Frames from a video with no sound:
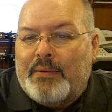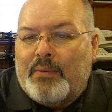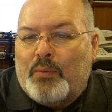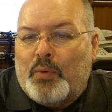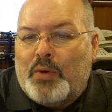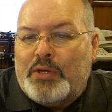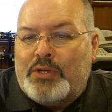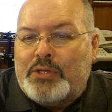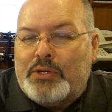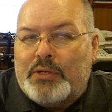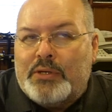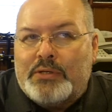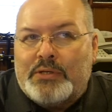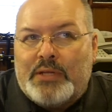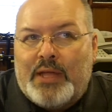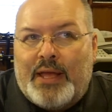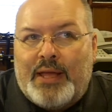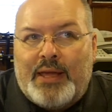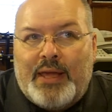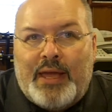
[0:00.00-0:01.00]
which
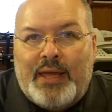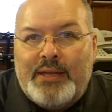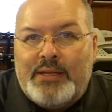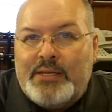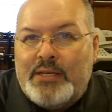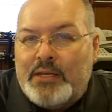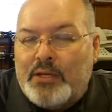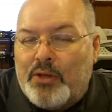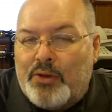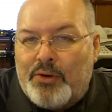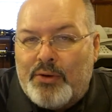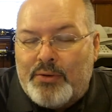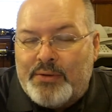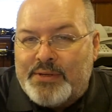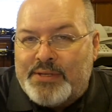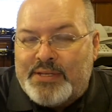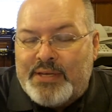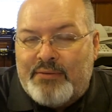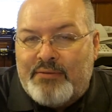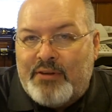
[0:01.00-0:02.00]
is like
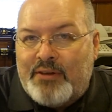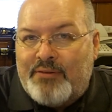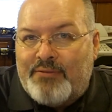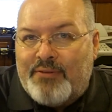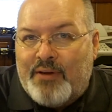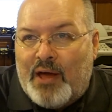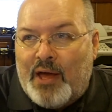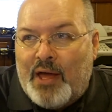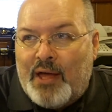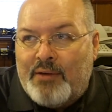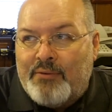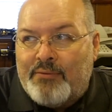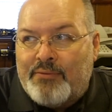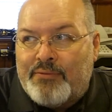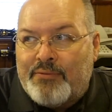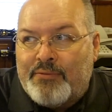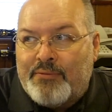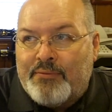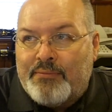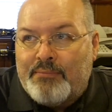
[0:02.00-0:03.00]
1,875
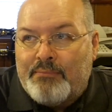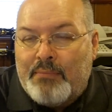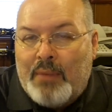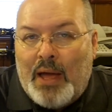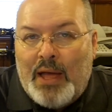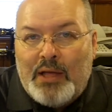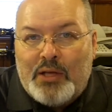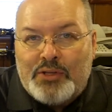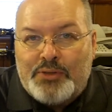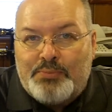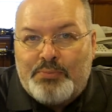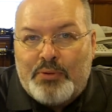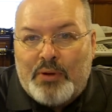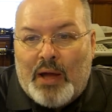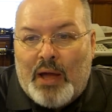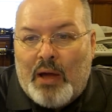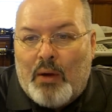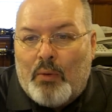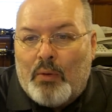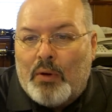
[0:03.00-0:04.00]
miles per
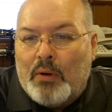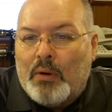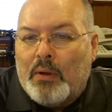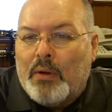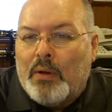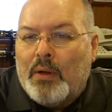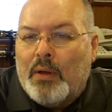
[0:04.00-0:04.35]
hour,